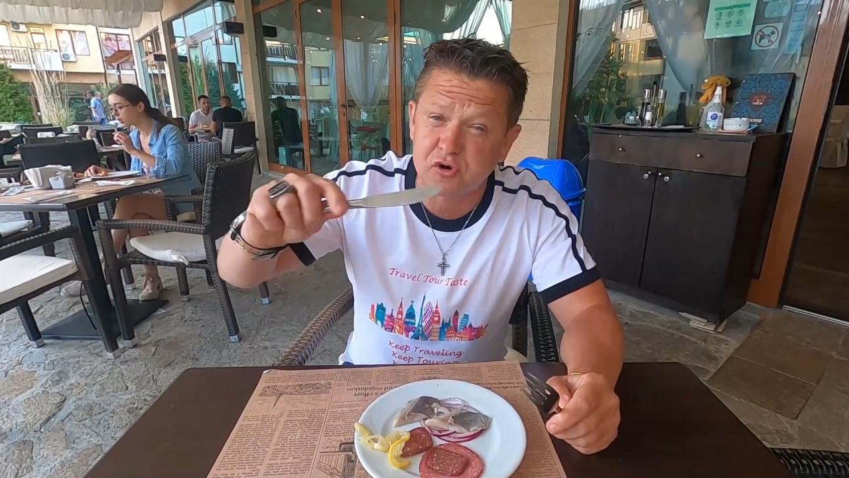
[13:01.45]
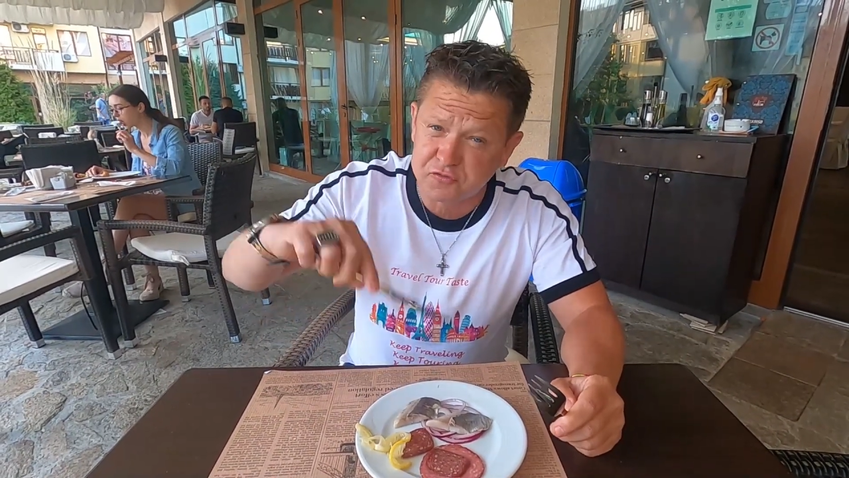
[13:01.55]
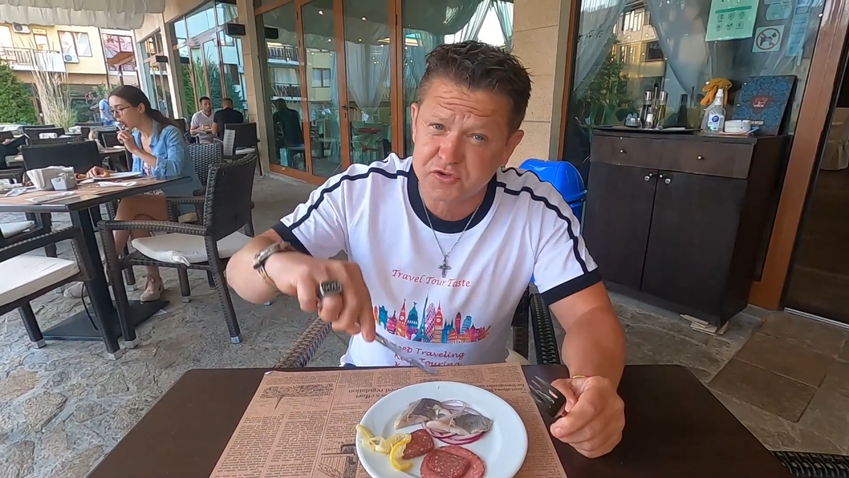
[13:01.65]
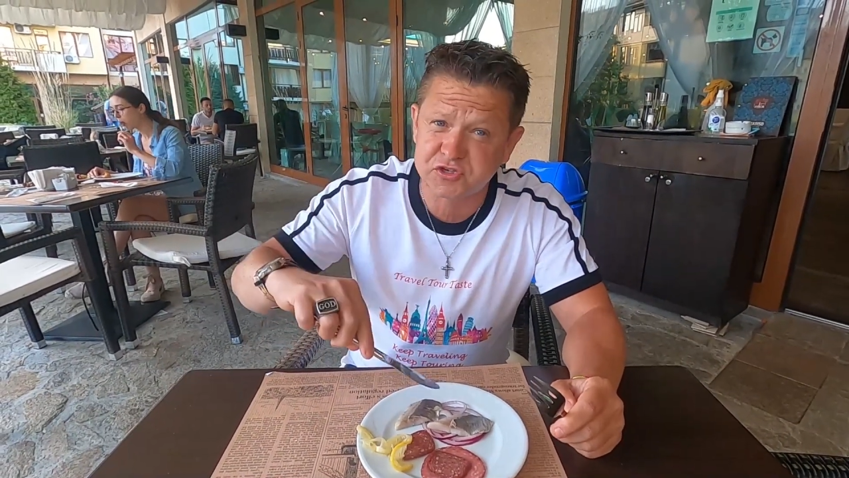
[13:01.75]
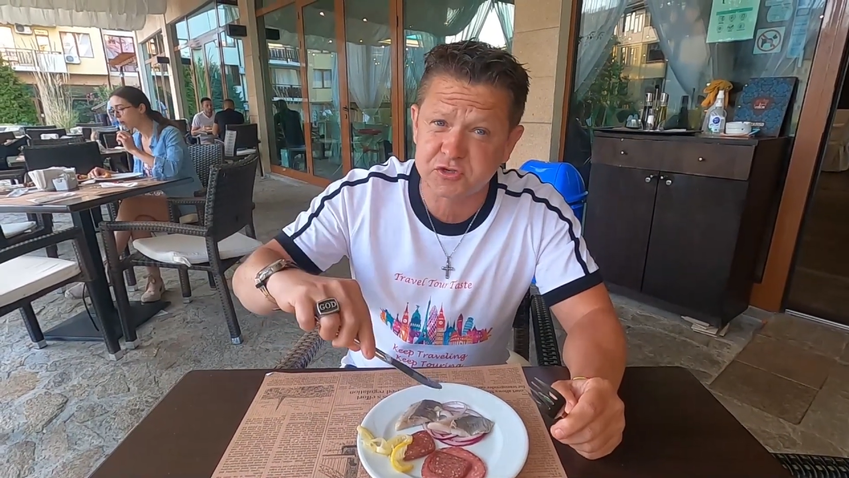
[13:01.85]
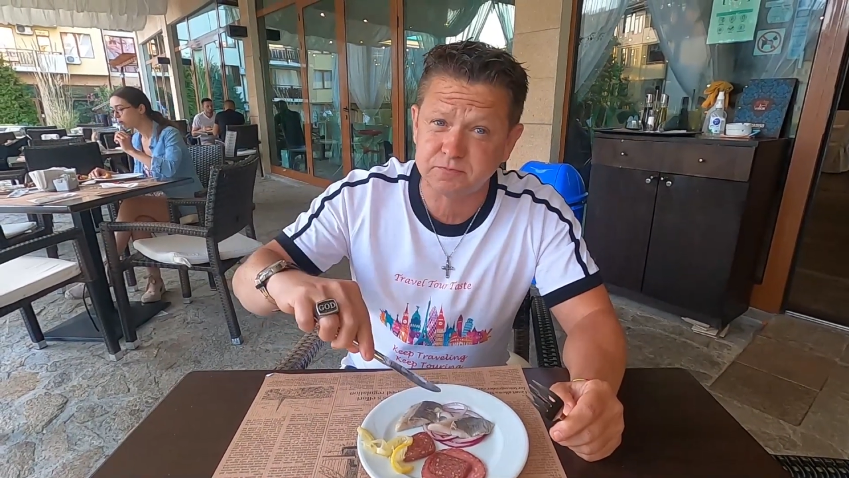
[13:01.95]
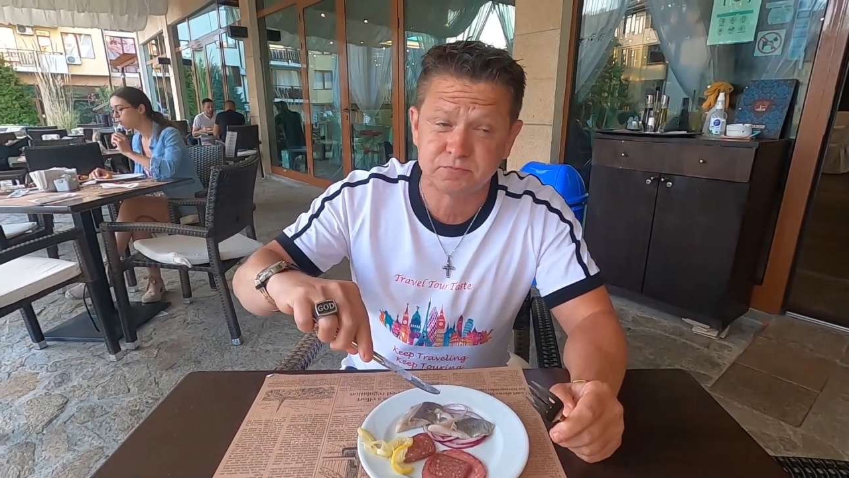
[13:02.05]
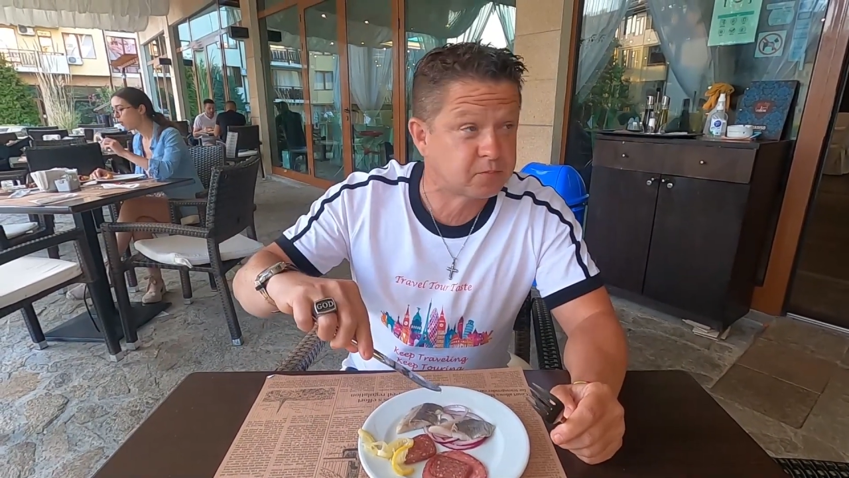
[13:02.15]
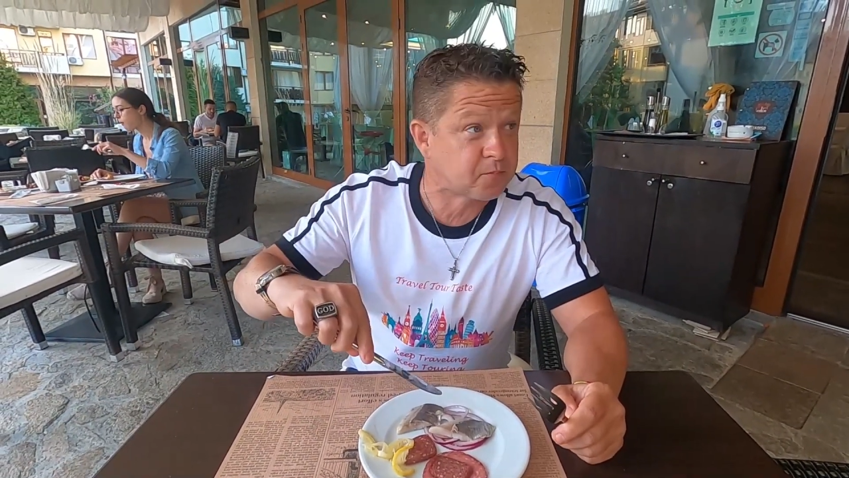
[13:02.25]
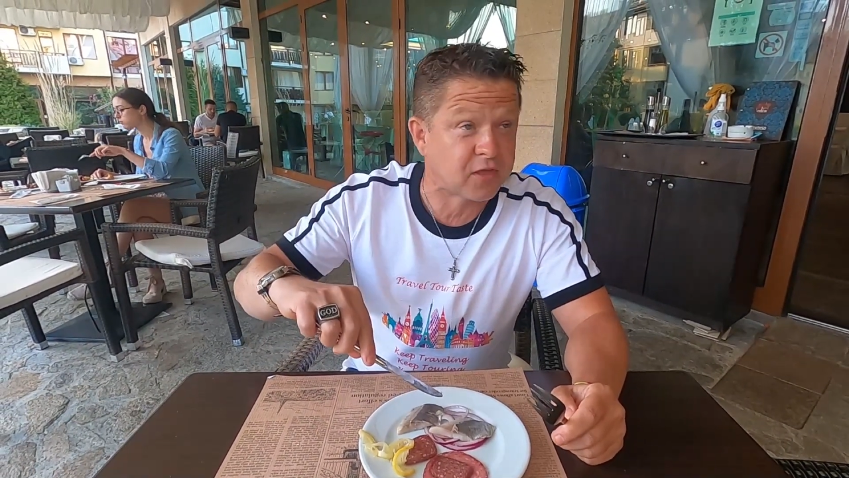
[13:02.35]
off this
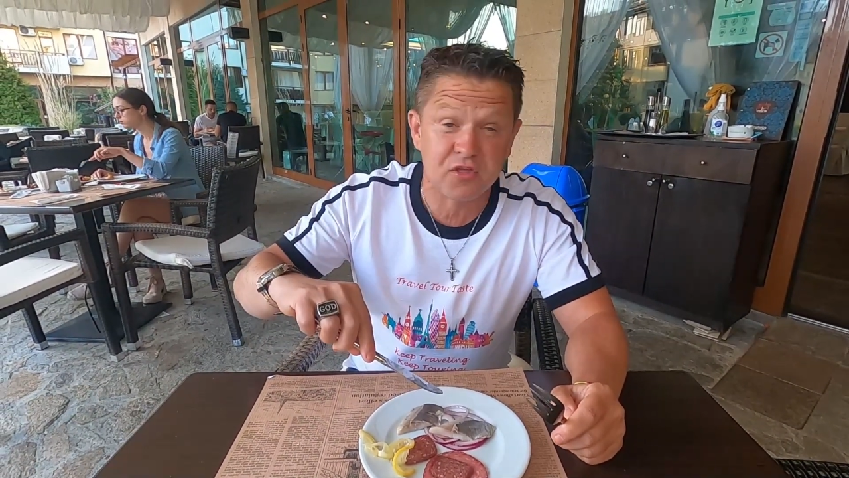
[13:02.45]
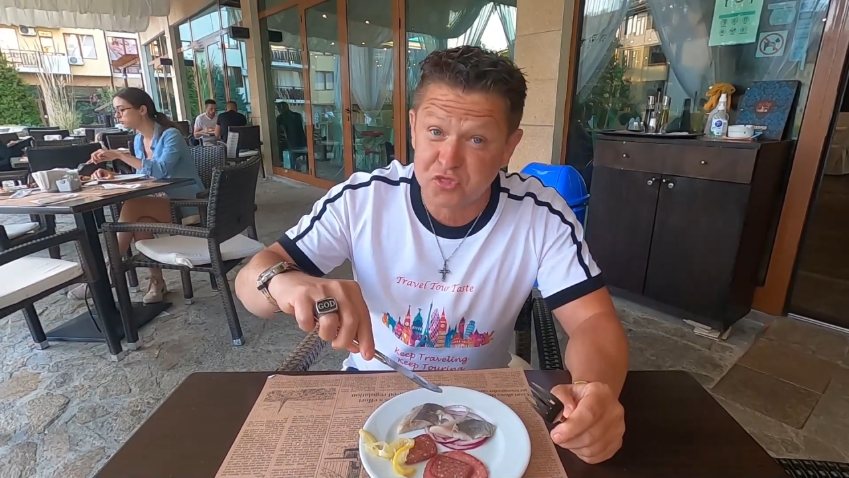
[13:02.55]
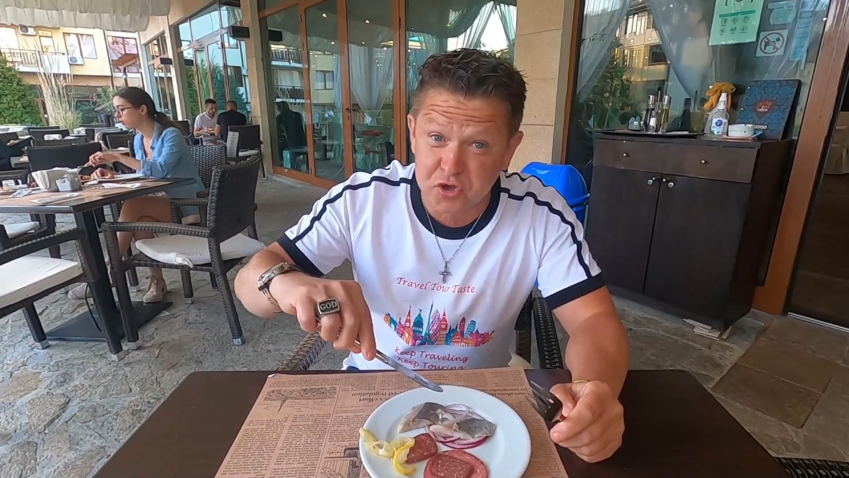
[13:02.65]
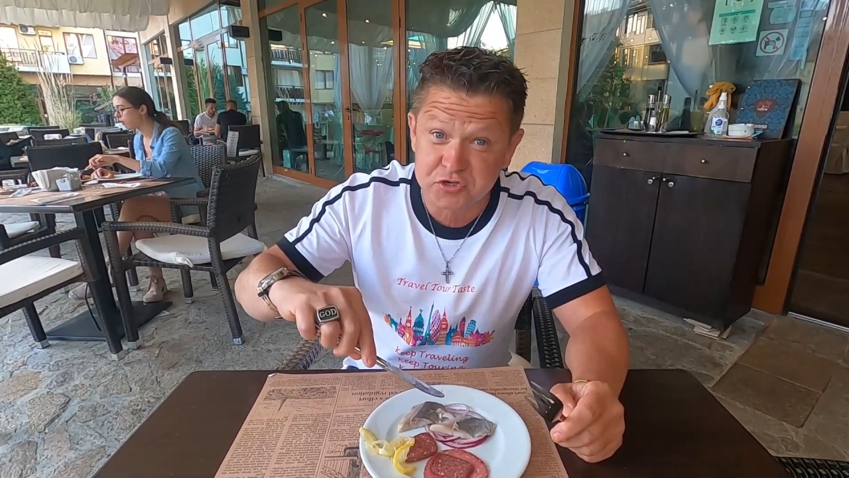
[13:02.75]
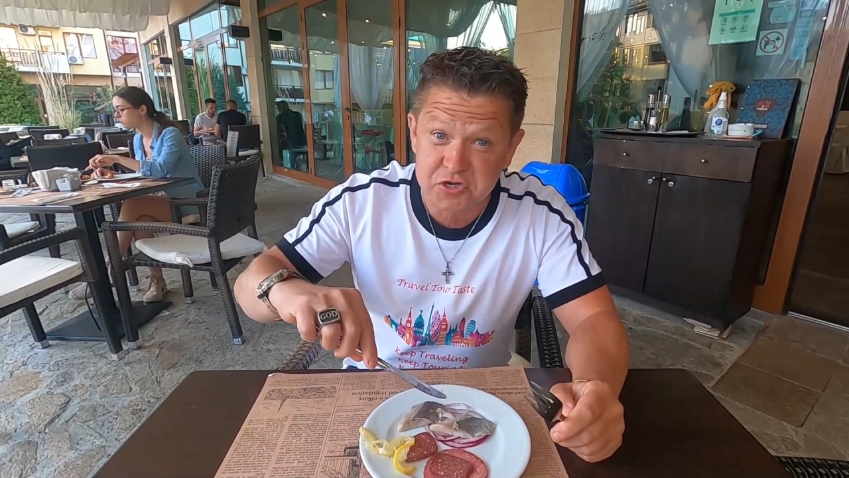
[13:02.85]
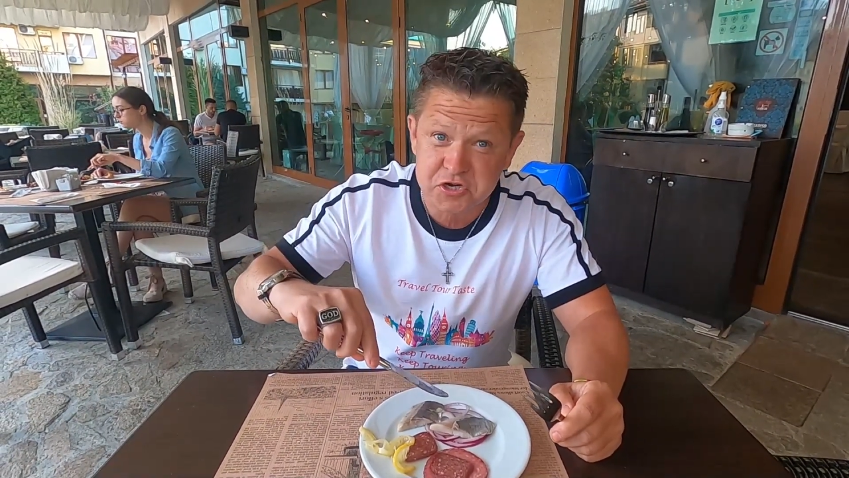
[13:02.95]
third